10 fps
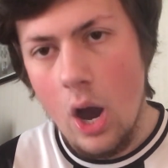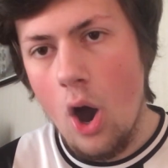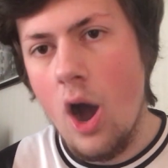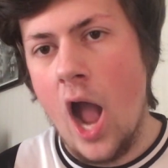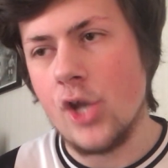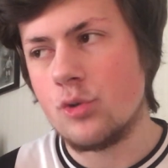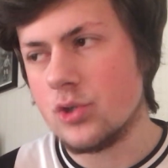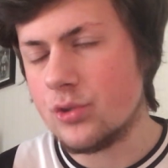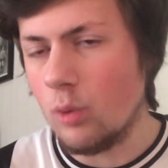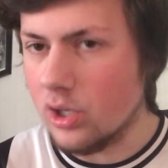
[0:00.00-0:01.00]
our actual
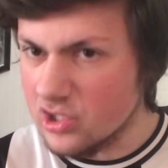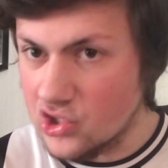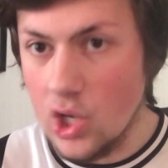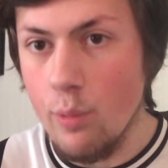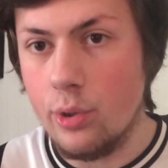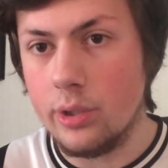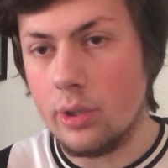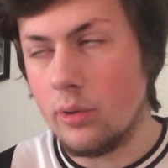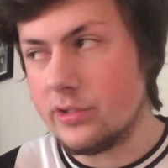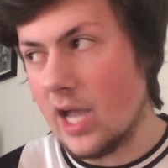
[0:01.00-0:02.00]
squad is too good to
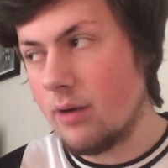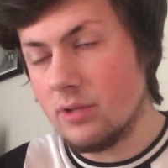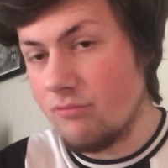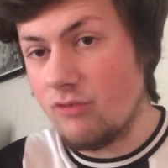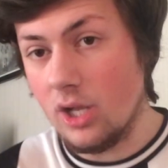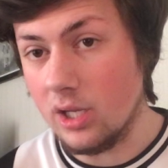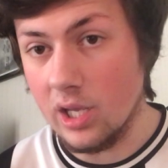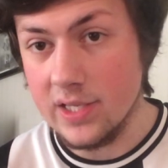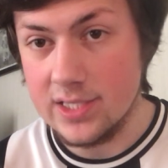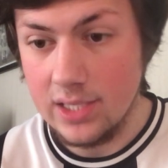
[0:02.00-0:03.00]
go down. It really
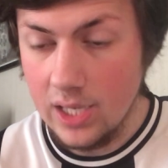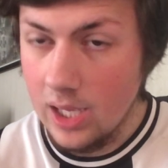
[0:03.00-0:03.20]
is.